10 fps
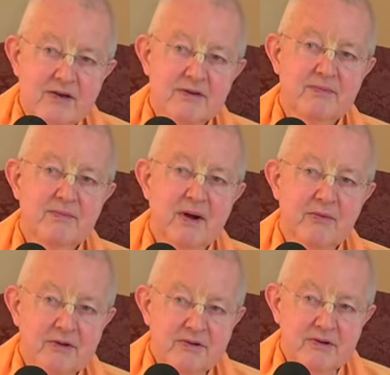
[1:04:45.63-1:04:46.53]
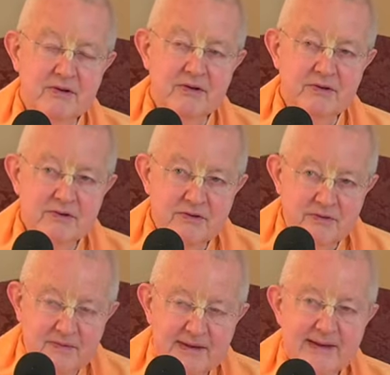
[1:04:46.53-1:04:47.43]
by which you can
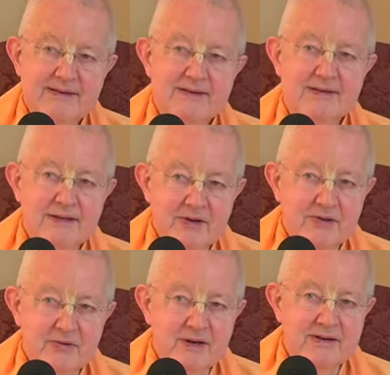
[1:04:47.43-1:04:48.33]
select the right